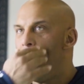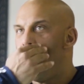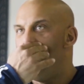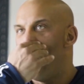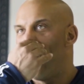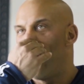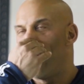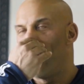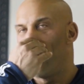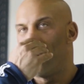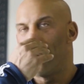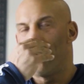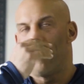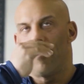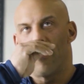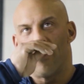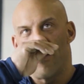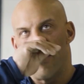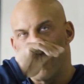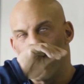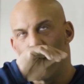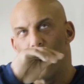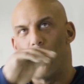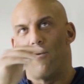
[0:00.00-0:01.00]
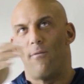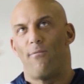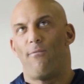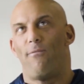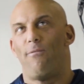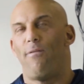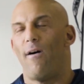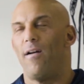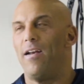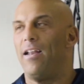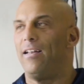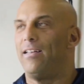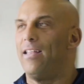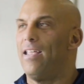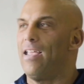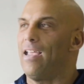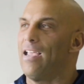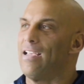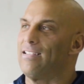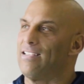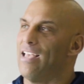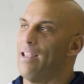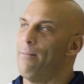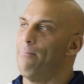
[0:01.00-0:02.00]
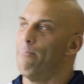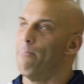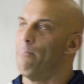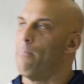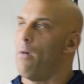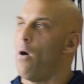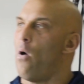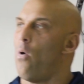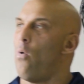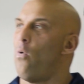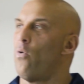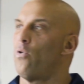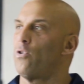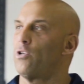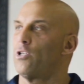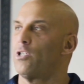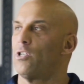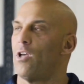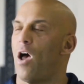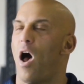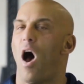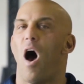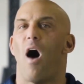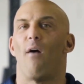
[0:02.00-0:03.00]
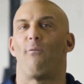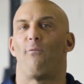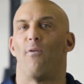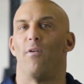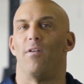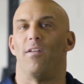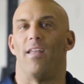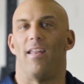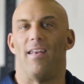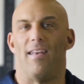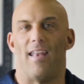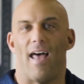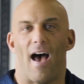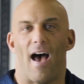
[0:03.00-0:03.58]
Now, the funny thing is that most often than